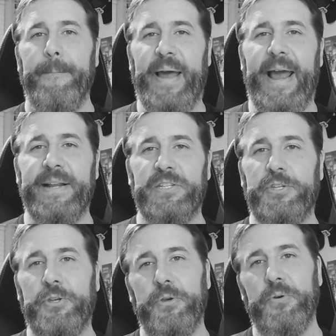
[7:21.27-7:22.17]
back
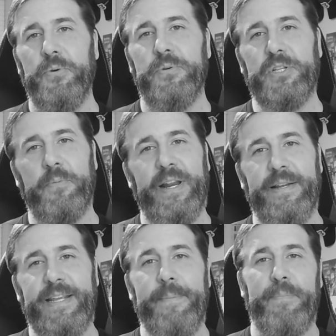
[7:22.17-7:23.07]
to
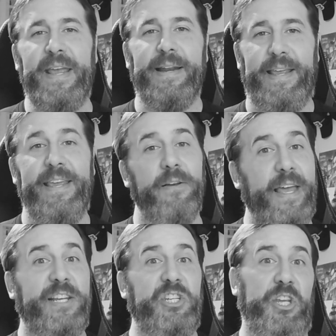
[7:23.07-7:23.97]
Serena Deeb being a heel
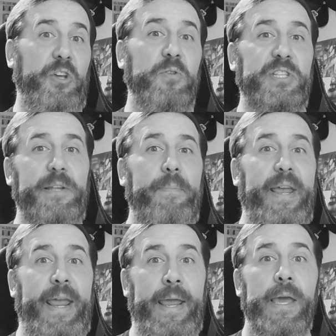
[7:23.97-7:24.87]
like she used to
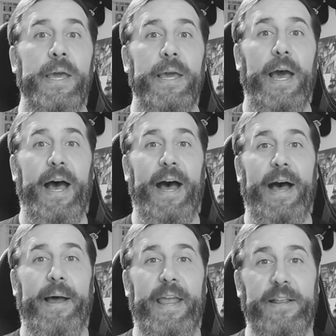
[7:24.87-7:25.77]
be,
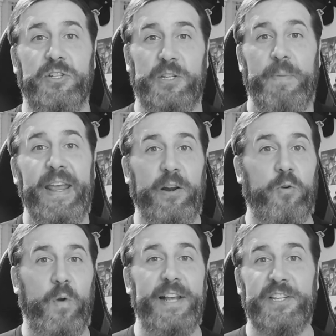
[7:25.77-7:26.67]
and just being
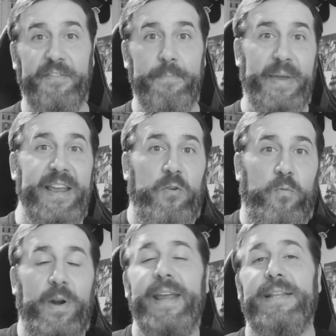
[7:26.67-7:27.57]
aggressive and being
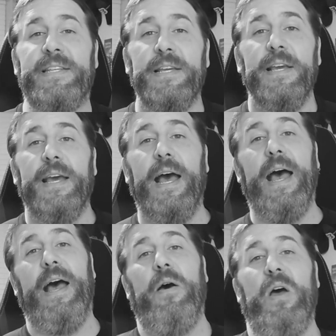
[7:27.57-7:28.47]
great
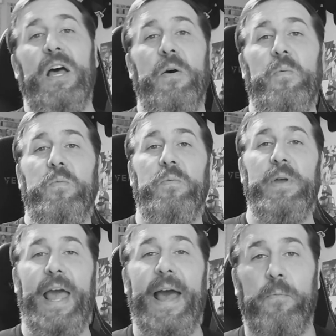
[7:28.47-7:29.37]

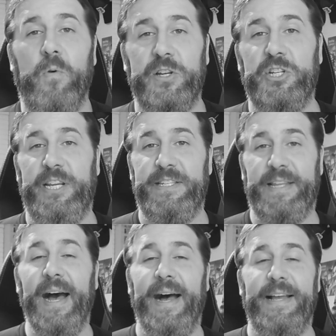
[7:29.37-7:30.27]
at what she
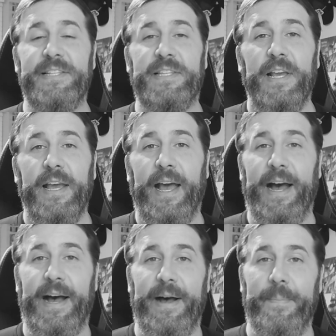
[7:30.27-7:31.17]
does.
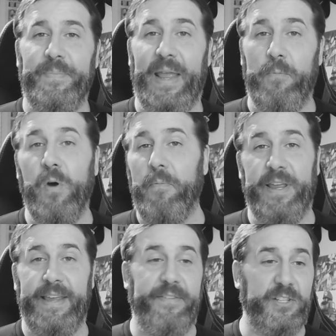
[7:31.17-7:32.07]
And what we
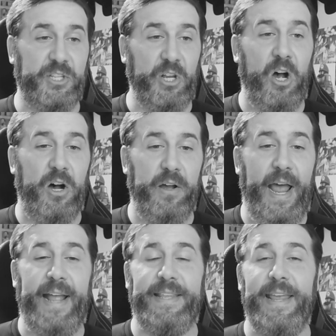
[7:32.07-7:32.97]
even saw
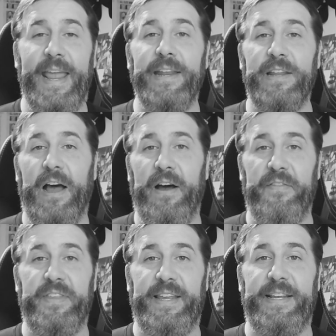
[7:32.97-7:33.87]
at the end
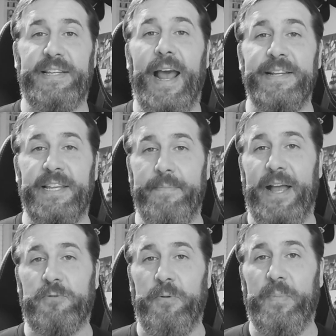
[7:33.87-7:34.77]
of the tag team
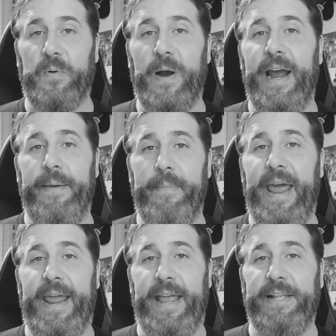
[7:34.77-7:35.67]
match with Mariah
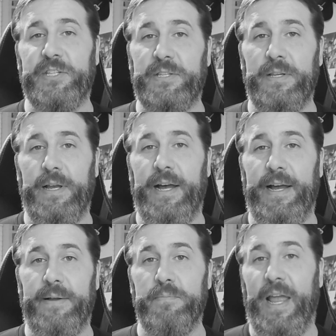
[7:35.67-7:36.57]
May
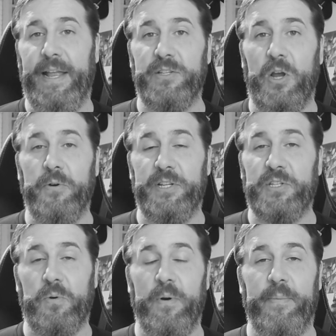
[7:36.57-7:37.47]
and Toni
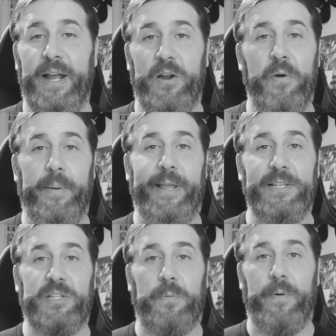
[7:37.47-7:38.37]
Storm going up
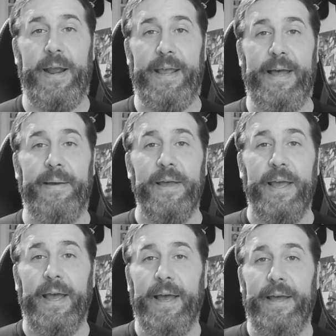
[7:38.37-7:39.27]
against Saraya
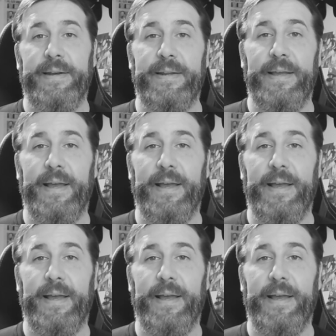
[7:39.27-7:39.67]
and